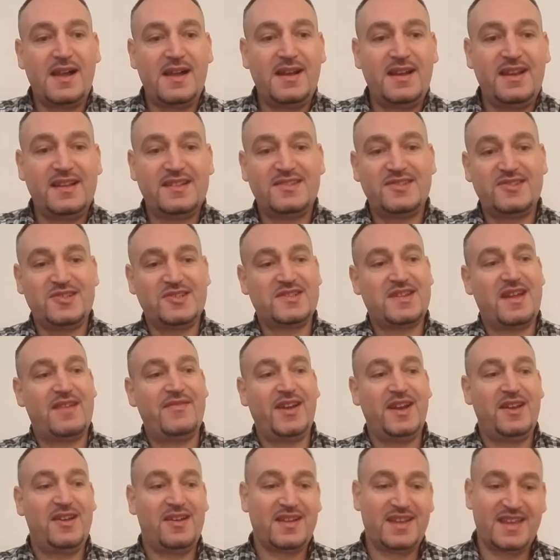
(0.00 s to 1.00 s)
Let's just have
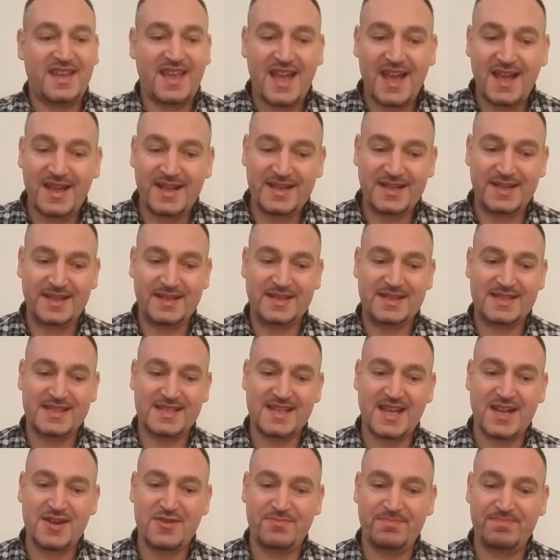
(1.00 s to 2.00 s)
a look. Yeah,
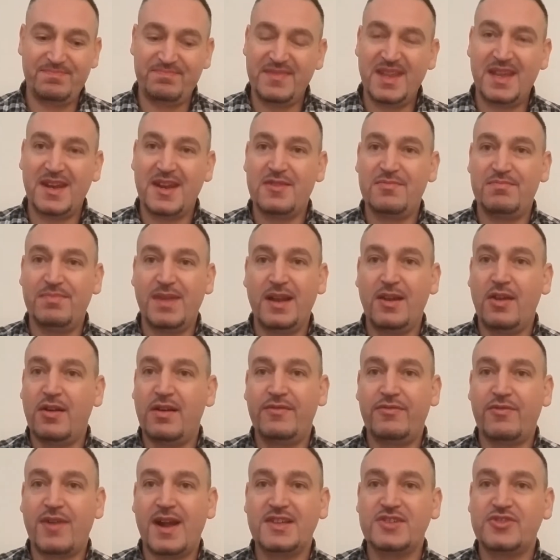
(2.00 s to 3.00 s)
so a lot
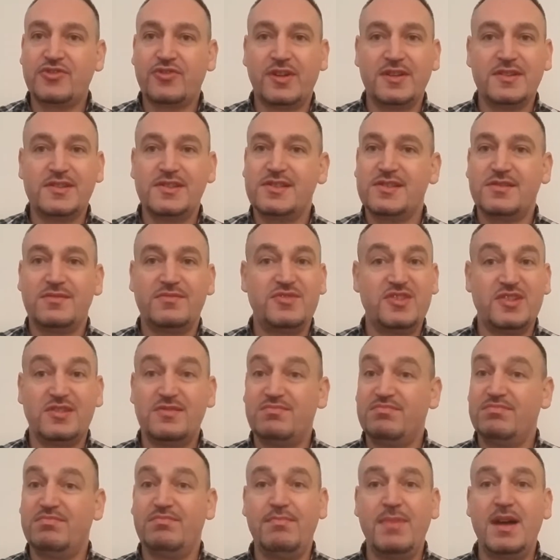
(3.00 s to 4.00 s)
of restaurants, just
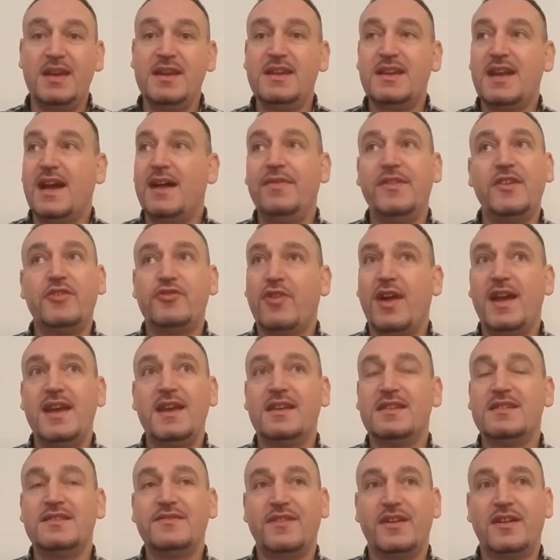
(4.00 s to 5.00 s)
money down the
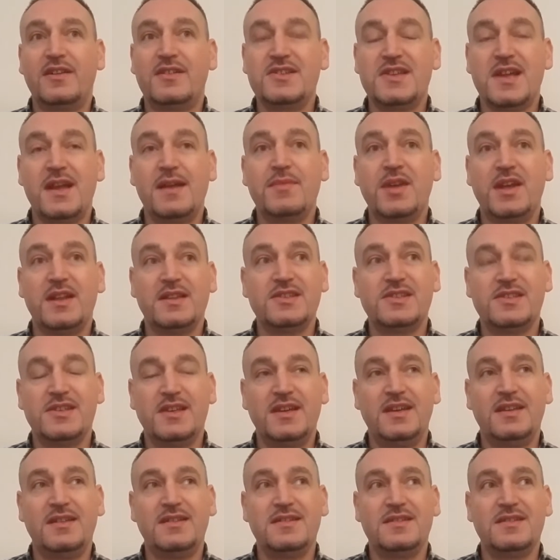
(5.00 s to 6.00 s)
drain as far as I'm
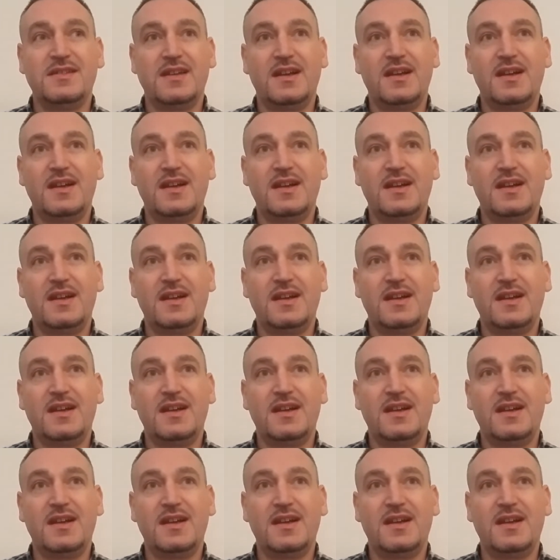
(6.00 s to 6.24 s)
concerned,